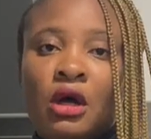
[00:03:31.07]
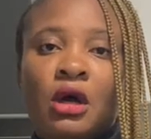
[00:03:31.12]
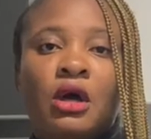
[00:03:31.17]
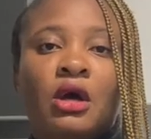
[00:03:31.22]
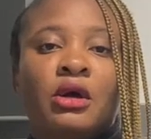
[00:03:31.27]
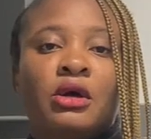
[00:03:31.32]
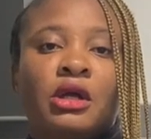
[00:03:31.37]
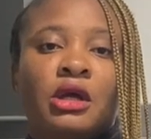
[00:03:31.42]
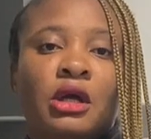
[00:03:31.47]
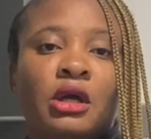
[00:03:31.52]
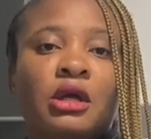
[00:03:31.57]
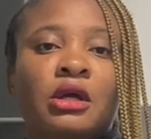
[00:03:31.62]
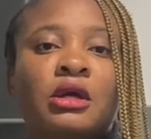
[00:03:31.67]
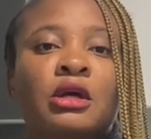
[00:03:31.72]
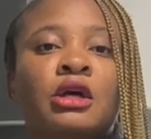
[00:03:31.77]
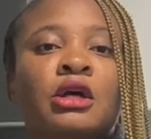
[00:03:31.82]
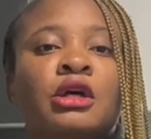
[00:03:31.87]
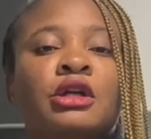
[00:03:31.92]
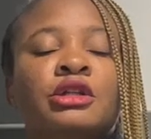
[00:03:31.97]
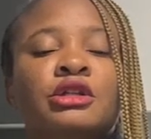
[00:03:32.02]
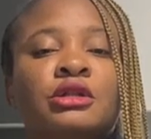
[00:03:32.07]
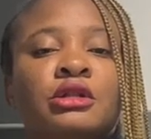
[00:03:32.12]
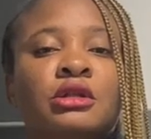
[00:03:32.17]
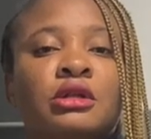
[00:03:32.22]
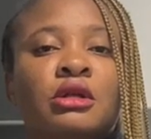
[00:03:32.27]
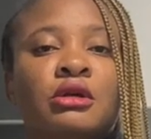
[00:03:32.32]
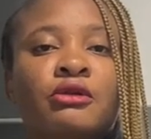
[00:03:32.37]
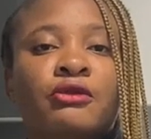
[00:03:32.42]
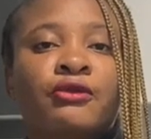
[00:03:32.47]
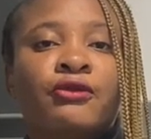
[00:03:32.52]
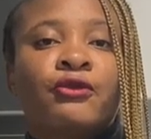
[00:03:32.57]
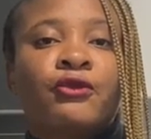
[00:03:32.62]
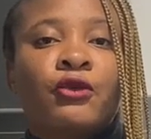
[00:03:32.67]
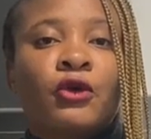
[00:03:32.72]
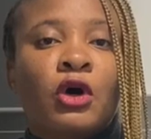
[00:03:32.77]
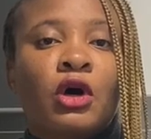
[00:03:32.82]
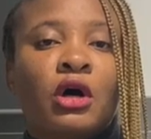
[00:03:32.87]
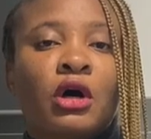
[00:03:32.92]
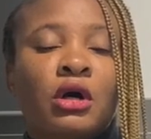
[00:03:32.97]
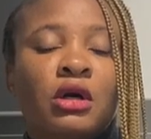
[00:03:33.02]
Okay,
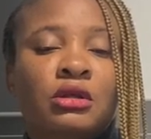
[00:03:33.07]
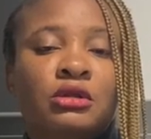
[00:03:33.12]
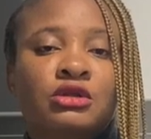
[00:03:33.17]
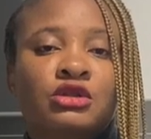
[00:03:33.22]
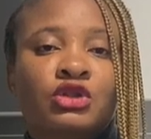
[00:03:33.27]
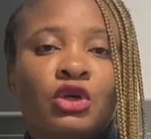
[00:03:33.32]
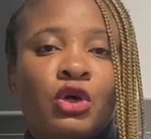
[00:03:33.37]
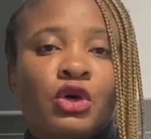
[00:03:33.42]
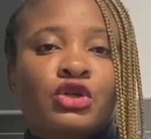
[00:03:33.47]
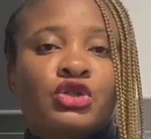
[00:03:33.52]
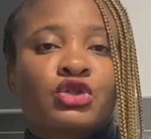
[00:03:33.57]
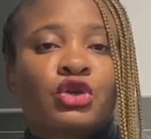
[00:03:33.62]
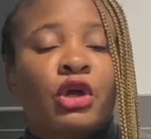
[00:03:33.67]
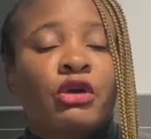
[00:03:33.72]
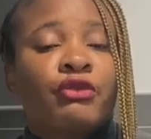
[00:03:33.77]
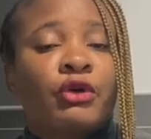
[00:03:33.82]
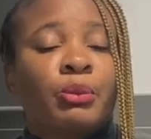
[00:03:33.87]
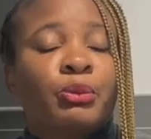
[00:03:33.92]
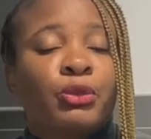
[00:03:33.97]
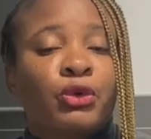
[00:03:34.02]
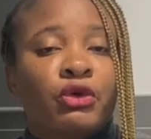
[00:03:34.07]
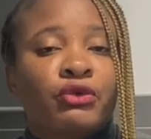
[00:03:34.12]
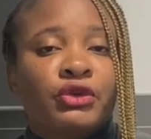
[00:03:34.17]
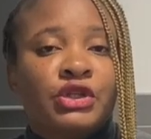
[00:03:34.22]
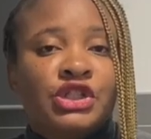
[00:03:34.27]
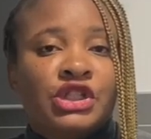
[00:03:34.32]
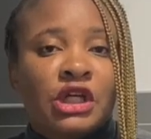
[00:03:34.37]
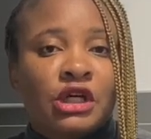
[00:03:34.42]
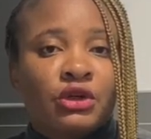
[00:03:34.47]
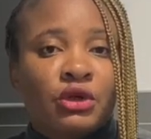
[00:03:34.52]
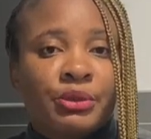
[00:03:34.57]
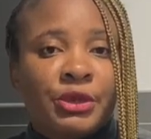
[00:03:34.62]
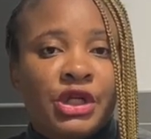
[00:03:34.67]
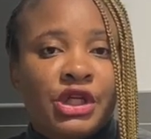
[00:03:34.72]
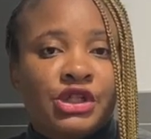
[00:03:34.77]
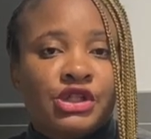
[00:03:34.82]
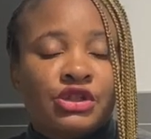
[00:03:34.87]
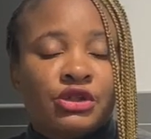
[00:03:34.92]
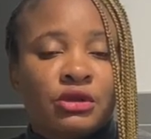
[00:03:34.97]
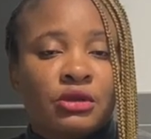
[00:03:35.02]
for those going for provincial
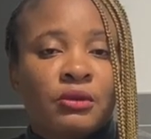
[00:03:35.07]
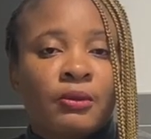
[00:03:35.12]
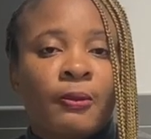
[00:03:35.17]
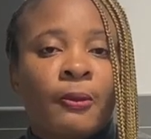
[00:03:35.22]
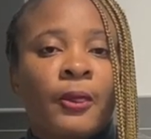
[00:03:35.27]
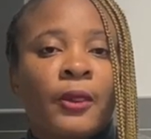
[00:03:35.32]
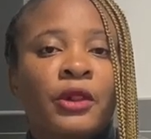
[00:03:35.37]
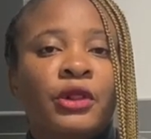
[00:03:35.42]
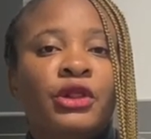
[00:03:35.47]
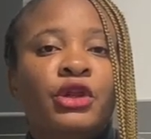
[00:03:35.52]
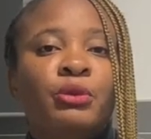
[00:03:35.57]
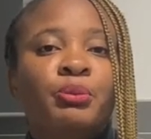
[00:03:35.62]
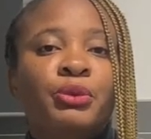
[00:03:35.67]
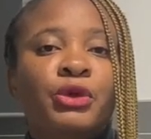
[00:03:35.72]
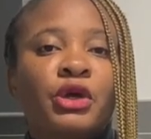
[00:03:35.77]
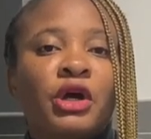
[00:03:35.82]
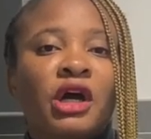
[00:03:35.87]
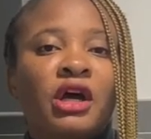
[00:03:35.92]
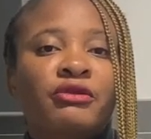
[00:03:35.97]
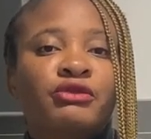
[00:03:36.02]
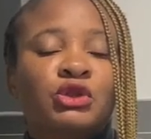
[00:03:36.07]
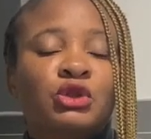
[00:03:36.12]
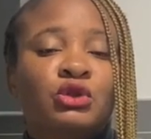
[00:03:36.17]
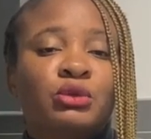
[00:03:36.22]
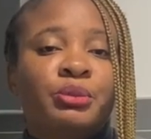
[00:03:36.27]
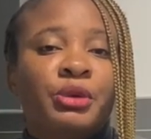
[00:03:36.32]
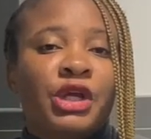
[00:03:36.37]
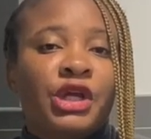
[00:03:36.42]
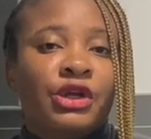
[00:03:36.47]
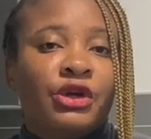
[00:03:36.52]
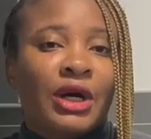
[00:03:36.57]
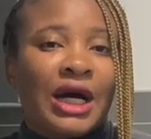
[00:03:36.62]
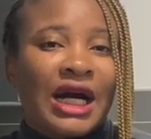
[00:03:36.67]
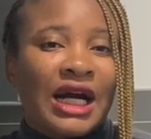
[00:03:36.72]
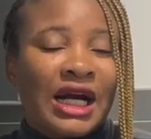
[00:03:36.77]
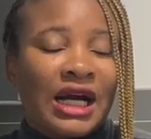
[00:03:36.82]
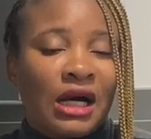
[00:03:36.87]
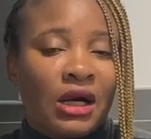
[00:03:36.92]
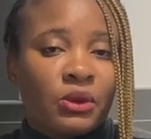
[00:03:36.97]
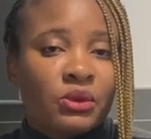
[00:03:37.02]
nomination, the POF should be in your
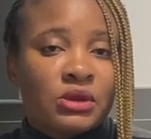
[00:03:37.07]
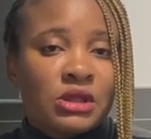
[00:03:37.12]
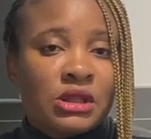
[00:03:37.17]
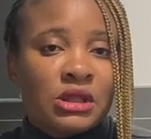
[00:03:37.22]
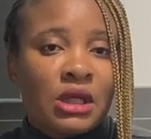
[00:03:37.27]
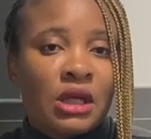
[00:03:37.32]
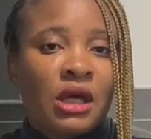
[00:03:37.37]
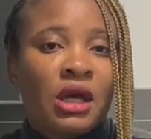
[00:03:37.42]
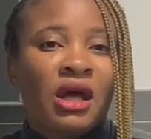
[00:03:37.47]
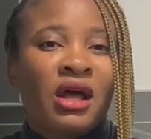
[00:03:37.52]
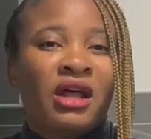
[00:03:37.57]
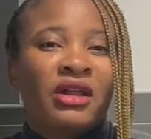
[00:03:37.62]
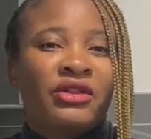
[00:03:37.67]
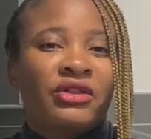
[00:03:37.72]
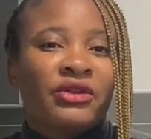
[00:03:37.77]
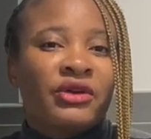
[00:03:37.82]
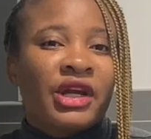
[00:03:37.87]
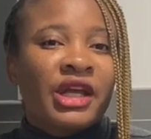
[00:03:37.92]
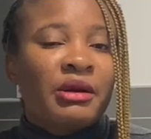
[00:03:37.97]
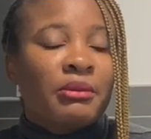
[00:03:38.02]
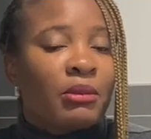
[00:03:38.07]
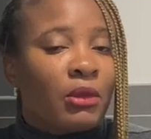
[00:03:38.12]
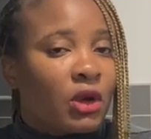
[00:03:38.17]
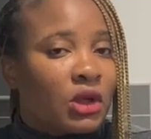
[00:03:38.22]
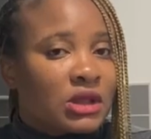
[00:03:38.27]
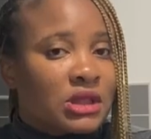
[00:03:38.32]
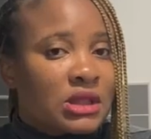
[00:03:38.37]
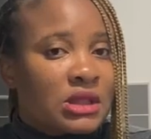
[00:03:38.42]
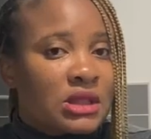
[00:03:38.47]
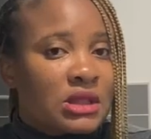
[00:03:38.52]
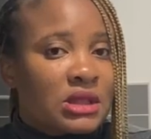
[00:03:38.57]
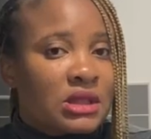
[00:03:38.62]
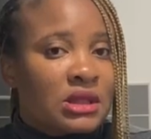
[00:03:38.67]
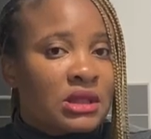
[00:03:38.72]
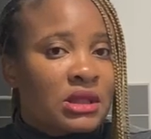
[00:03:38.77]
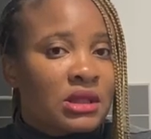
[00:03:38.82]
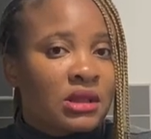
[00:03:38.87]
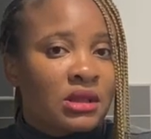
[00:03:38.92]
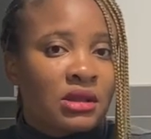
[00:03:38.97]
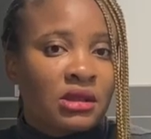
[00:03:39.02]
account 3 months
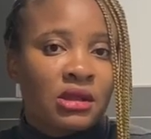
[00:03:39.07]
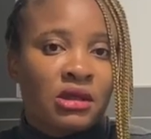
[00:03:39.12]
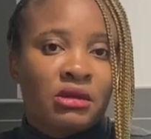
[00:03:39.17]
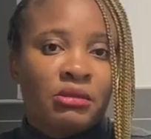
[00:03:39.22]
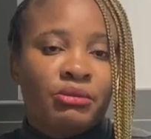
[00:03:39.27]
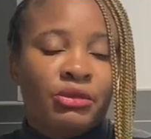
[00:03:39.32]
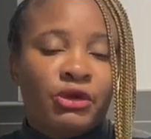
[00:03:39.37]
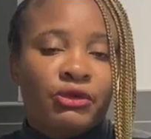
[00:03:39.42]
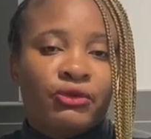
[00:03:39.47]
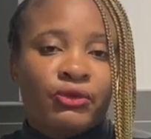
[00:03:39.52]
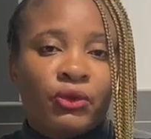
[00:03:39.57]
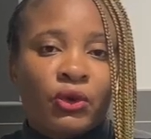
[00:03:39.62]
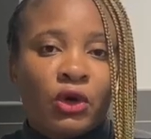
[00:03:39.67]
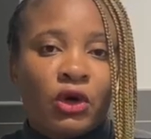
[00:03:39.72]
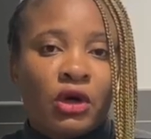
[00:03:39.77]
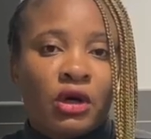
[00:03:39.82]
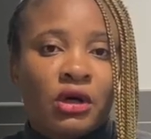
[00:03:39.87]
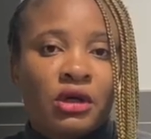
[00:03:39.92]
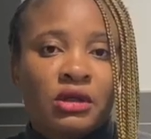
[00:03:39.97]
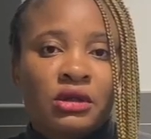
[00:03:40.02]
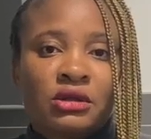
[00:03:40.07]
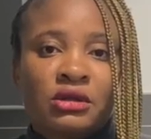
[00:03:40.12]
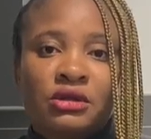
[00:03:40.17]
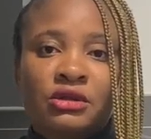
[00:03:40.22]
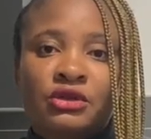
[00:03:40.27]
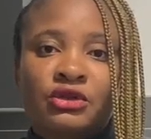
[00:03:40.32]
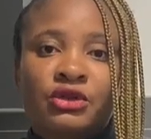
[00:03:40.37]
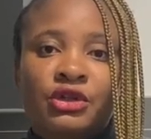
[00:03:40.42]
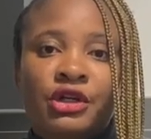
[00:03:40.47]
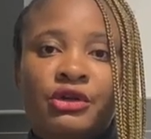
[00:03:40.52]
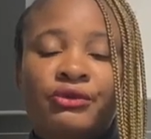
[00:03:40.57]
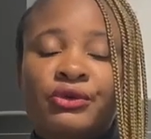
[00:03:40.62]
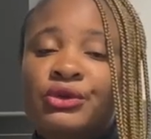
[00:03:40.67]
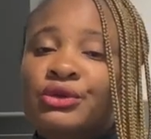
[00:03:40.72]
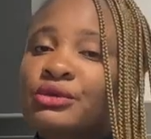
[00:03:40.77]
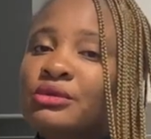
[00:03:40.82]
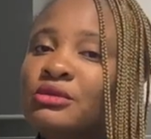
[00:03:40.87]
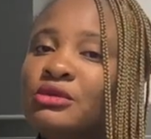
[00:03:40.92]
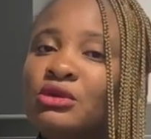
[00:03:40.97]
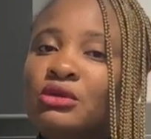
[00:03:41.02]
before you
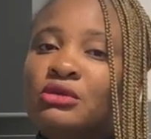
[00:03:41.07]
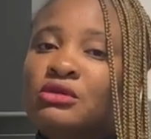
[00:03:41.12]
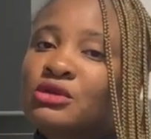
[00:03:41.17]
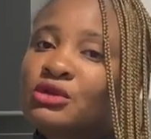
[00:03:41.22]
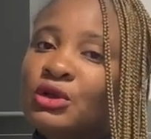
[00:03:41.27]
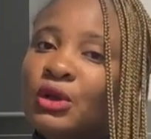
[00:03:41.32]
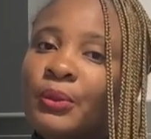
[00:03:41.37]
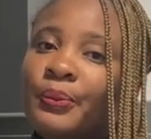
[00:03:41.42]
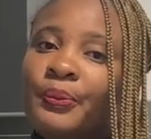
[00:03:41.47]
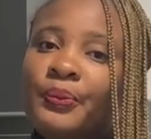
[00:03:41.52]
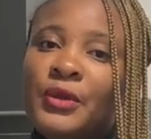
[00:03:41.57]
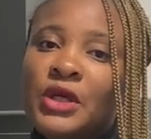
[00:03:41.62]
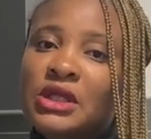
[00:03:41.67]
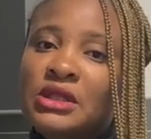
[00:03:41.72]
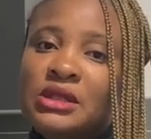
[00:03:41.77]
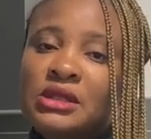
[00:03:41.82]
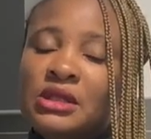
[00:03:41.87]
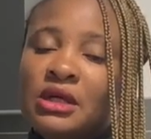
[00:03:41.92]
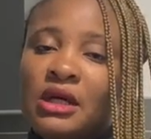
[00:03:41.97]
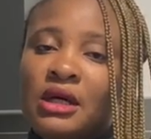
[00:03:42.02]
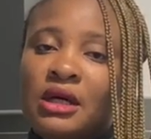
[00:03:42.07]
even submit